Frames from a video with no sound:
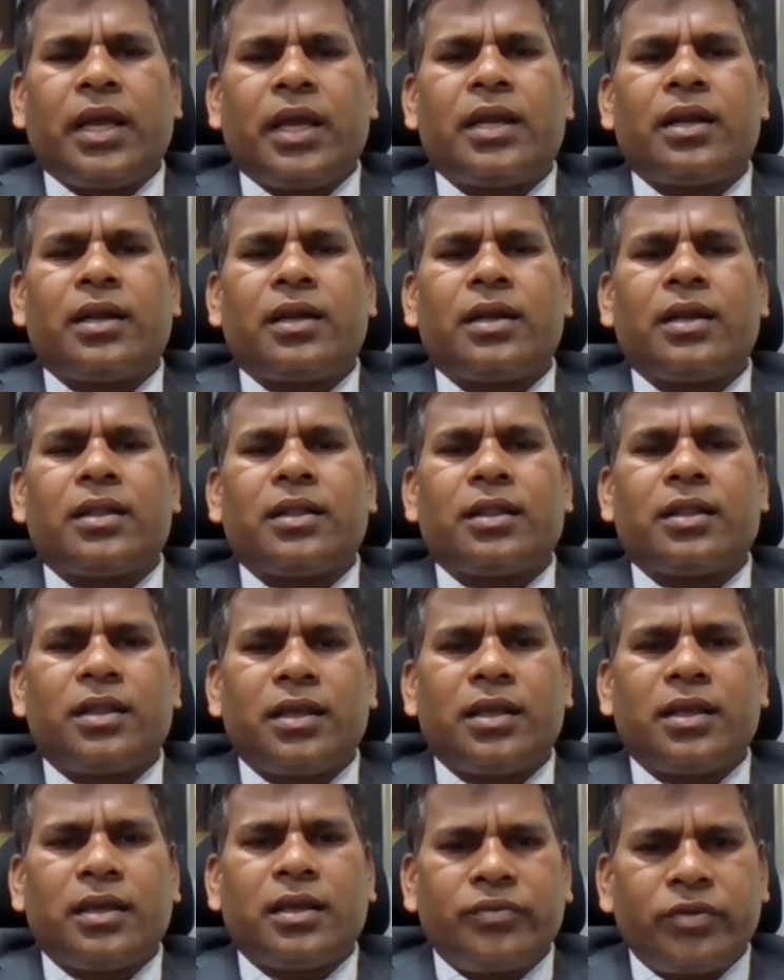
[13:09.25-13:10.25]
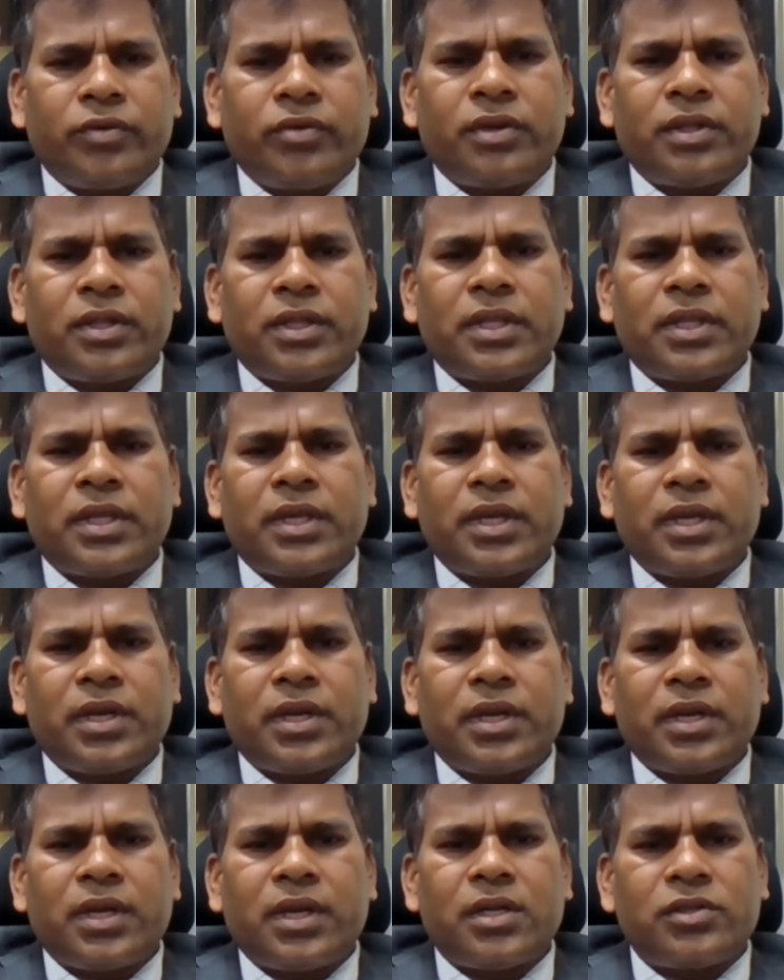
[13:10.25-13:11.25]
And therefore,
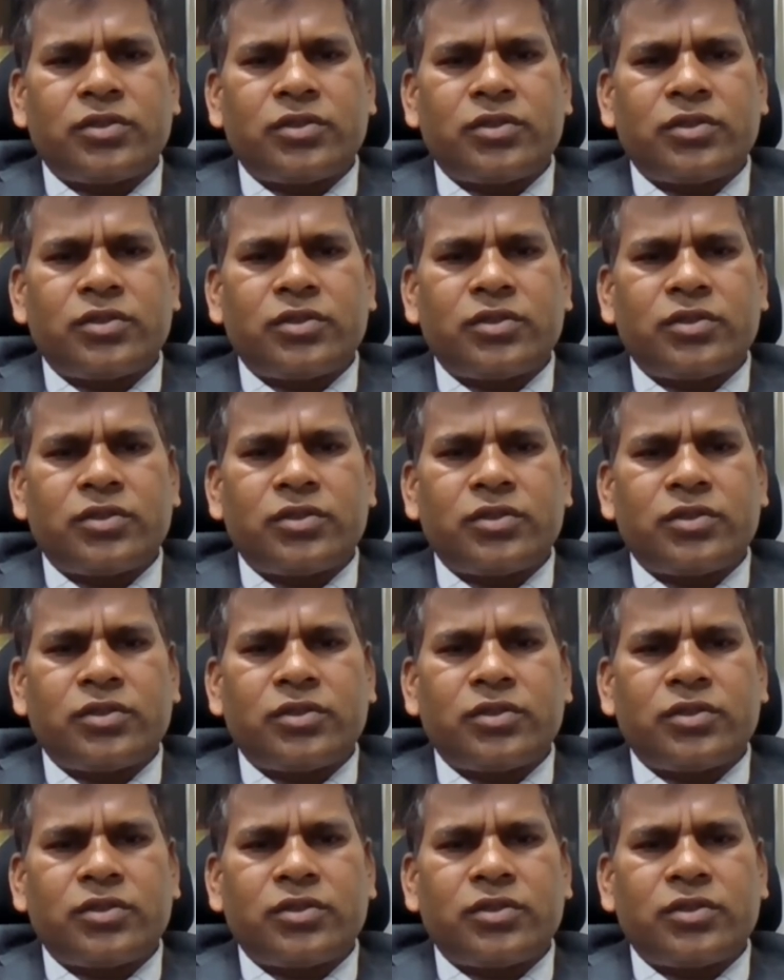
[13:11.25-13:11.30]
there